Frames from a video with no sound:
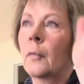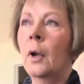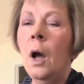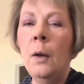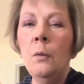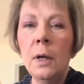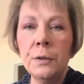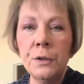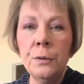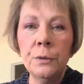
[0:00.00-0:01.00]
I went
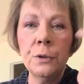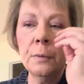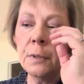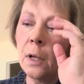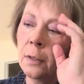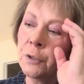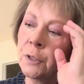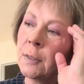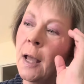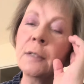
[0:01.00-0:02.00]
to the
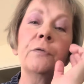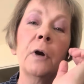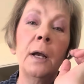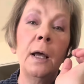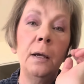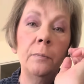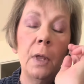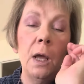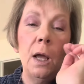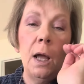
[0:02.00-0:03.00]
dermatologist last Friday,
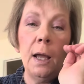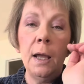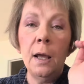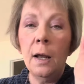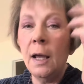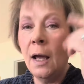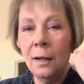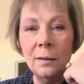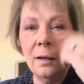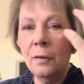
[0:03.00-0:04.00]
and I
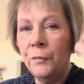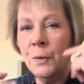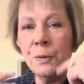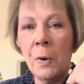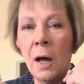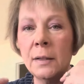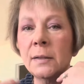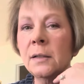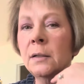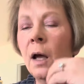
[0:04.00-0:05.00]
had a few
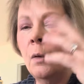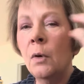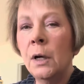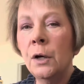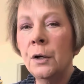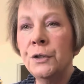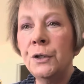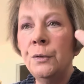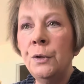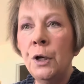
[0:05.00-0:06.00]
spots, and I wanted her
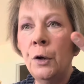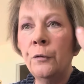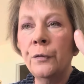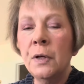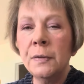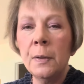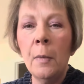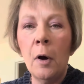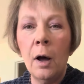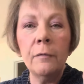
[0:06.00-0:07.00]
to, freeze them
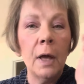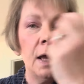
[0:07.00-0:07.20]
off.